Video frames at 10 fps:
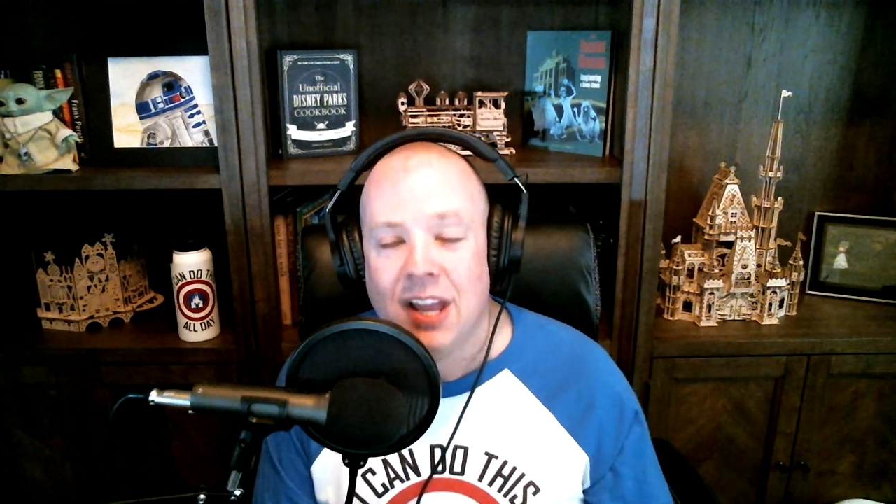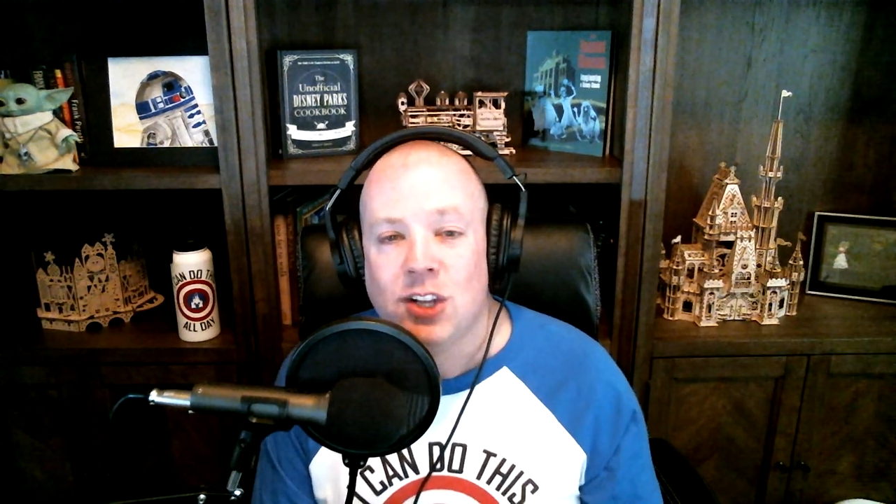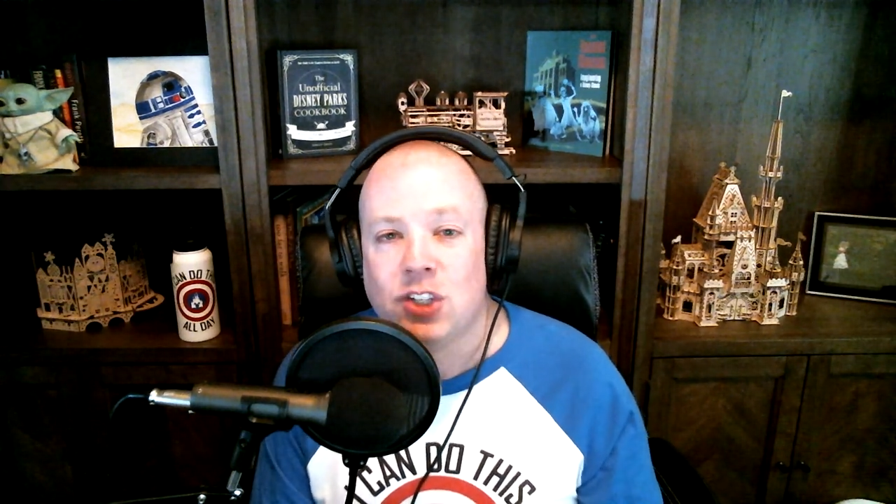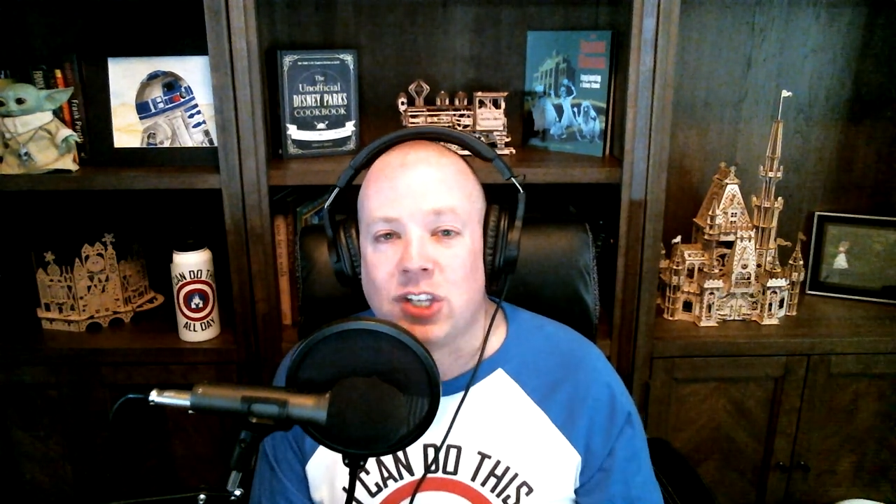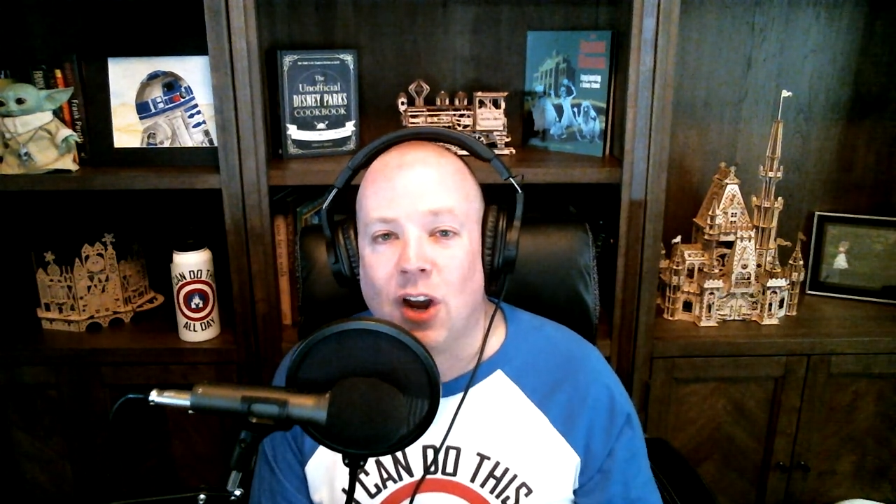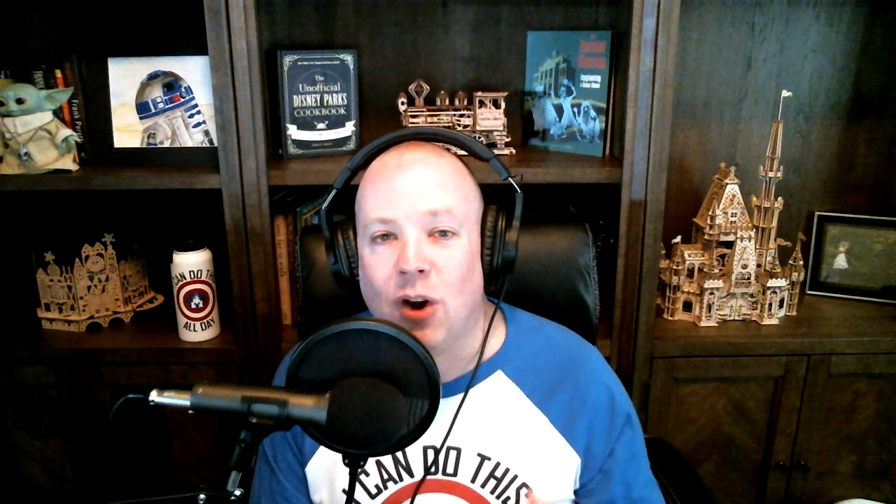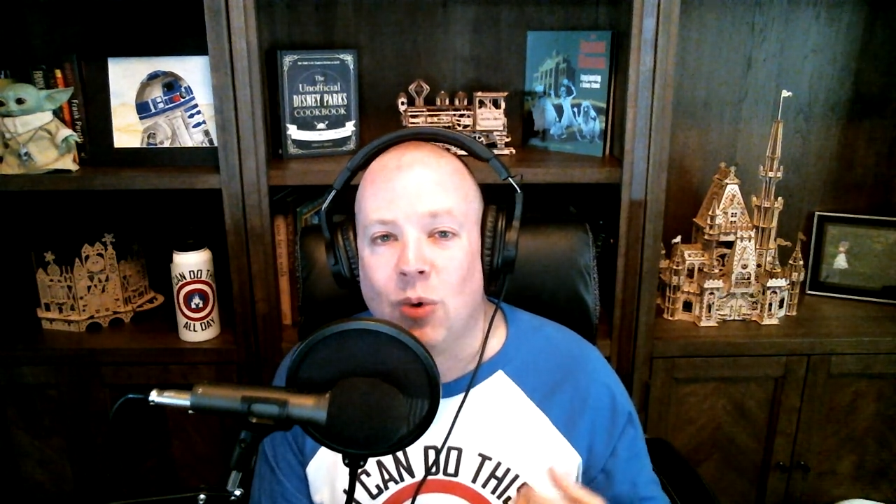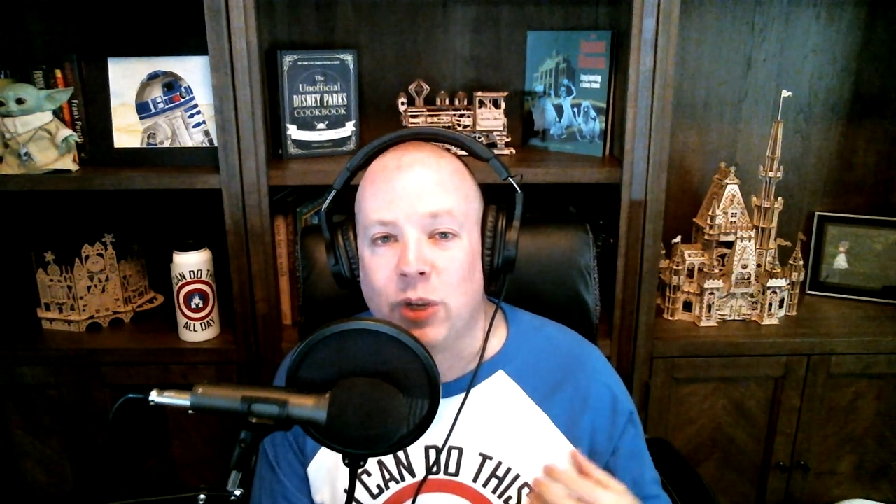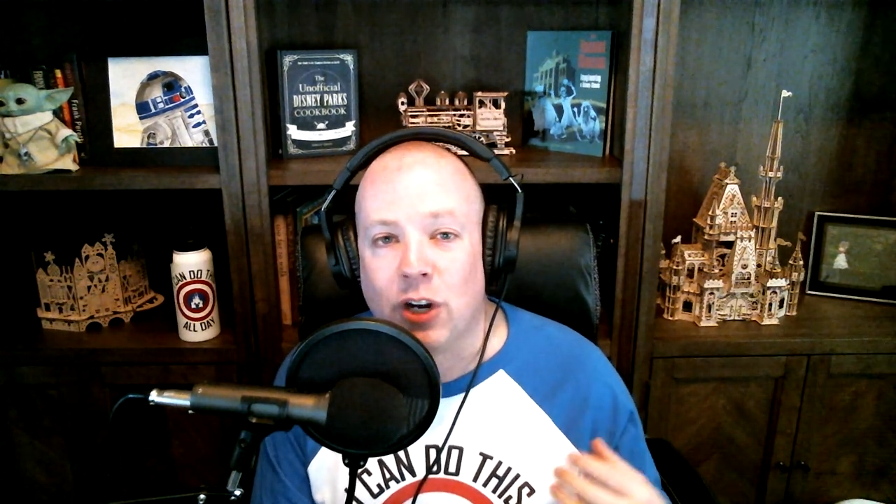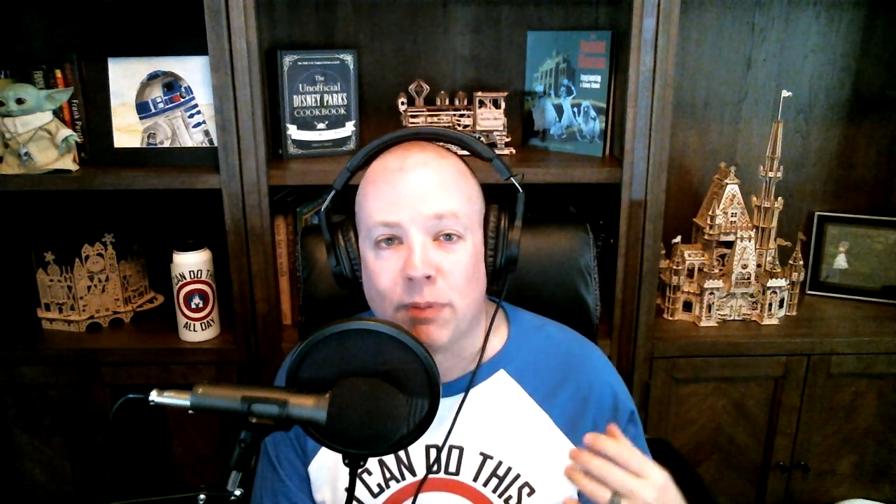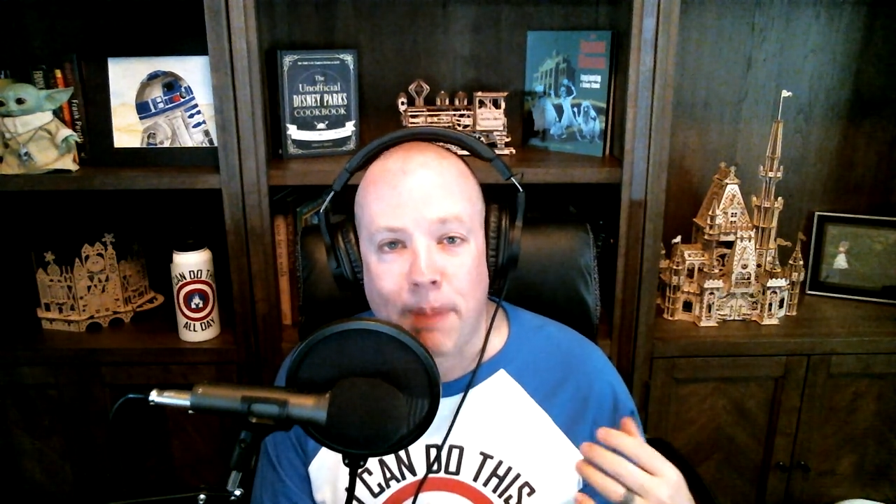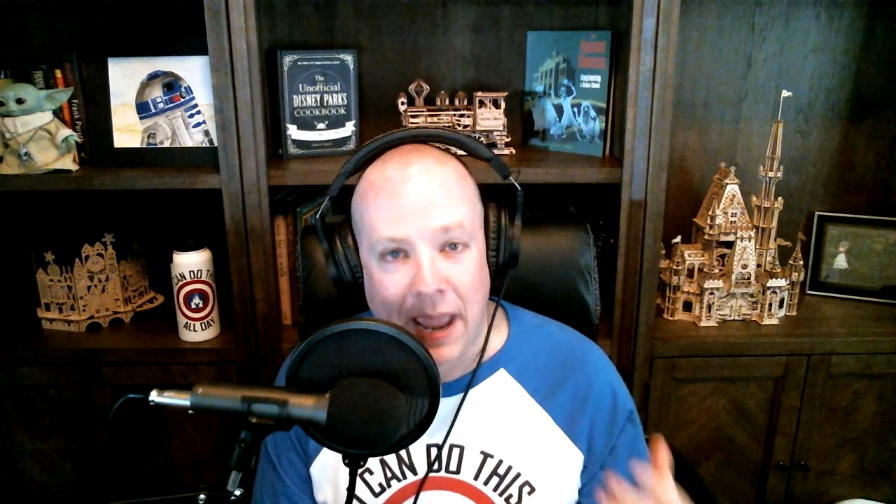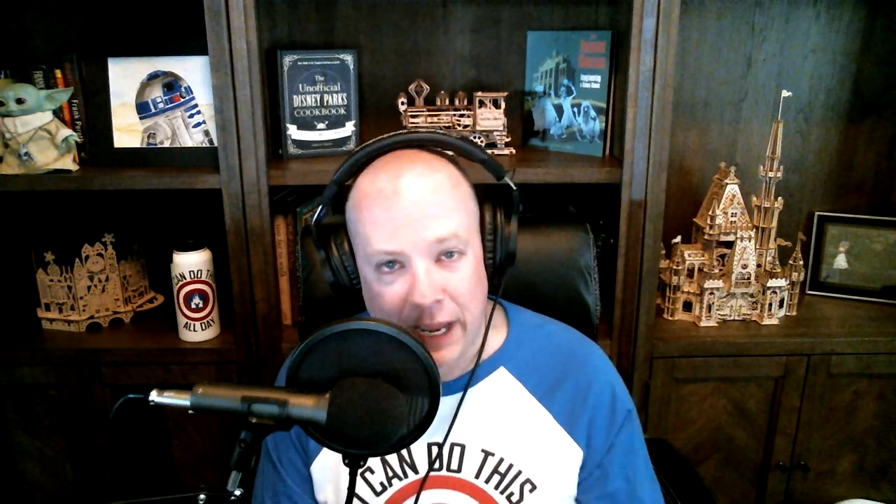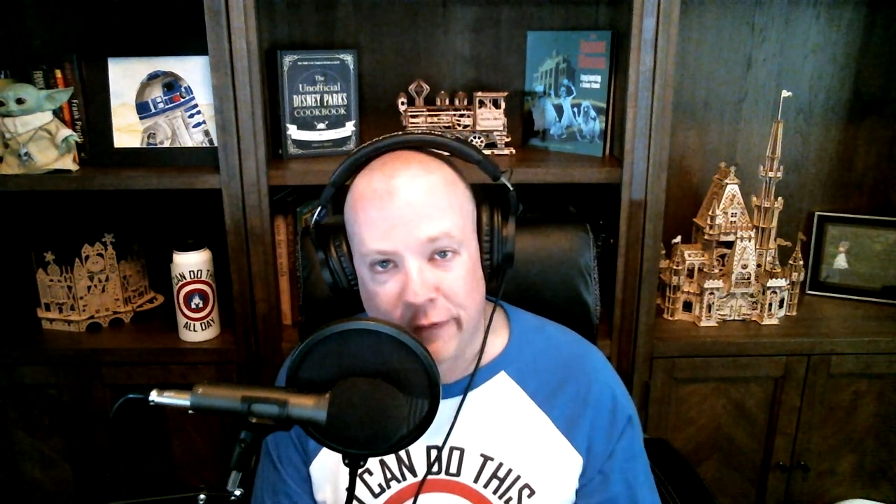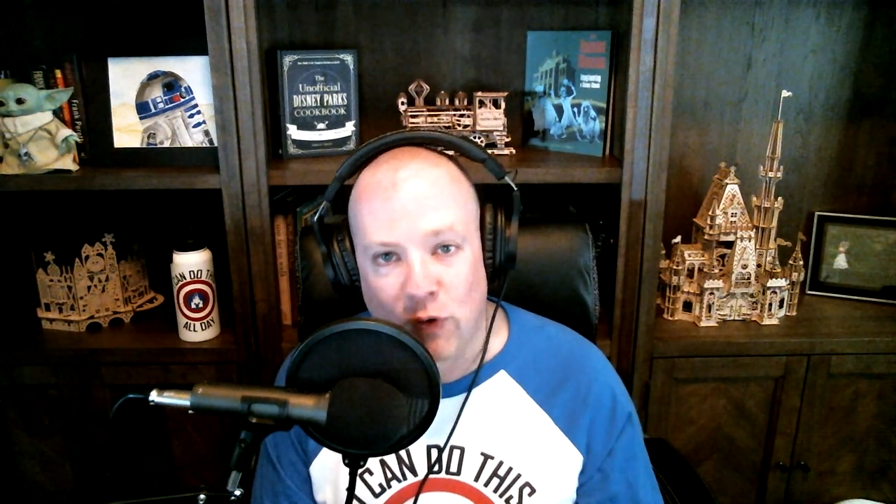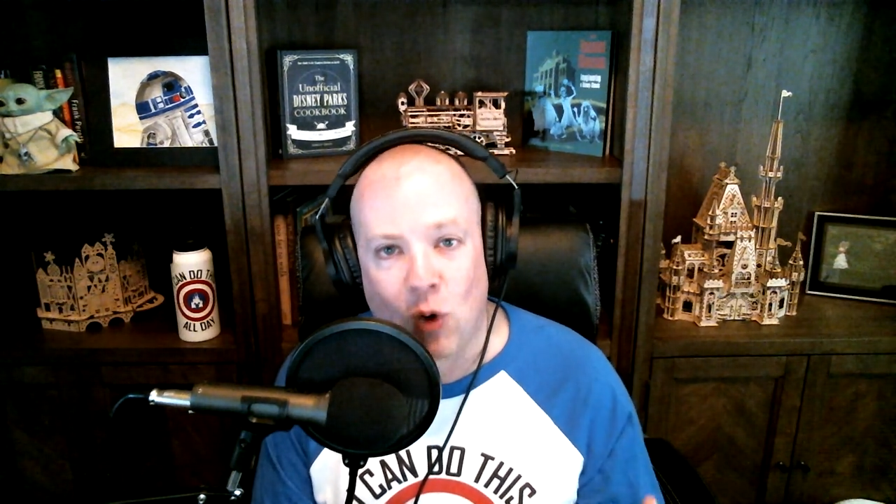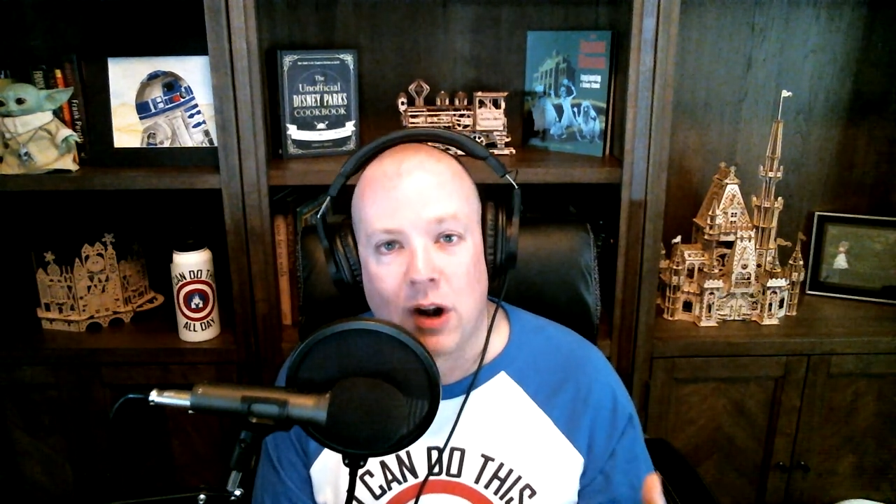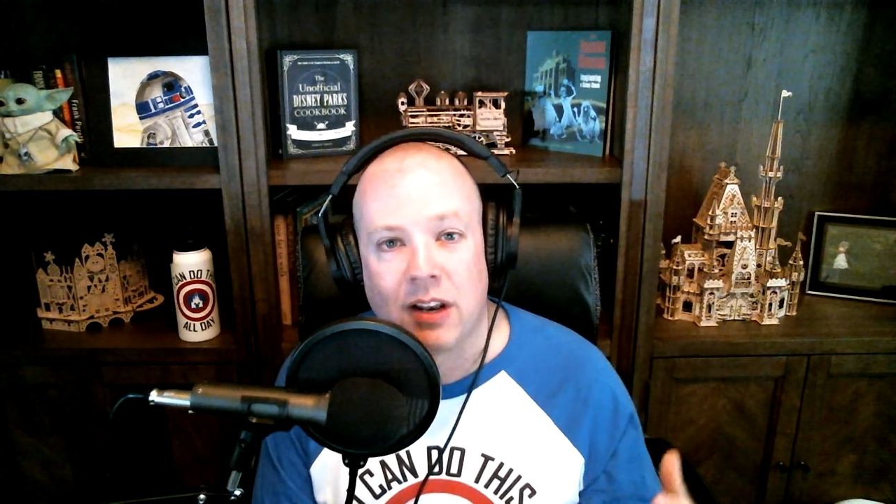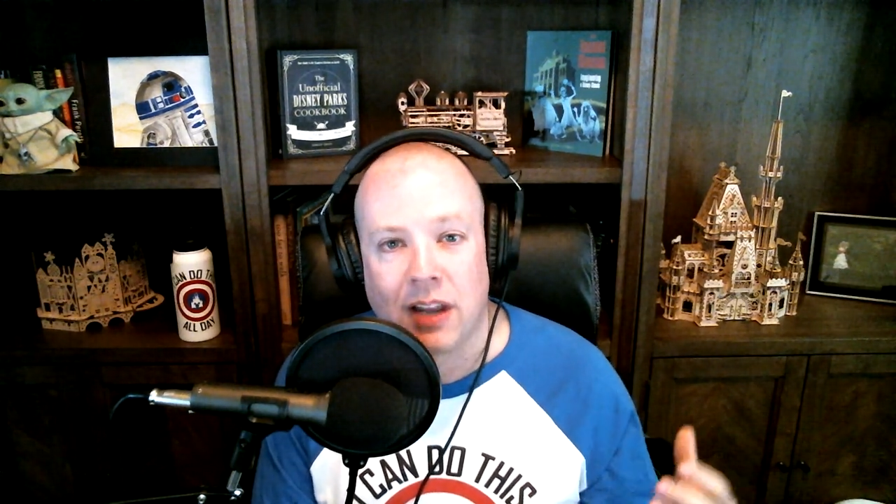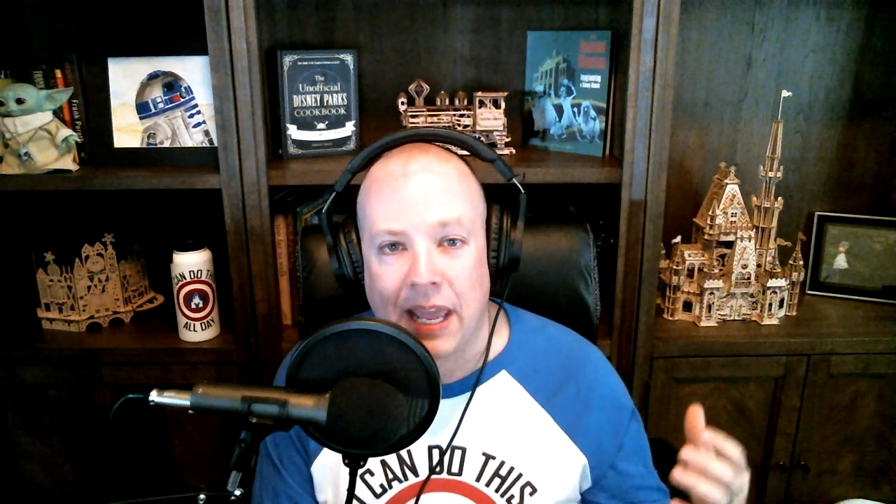So you're paying for it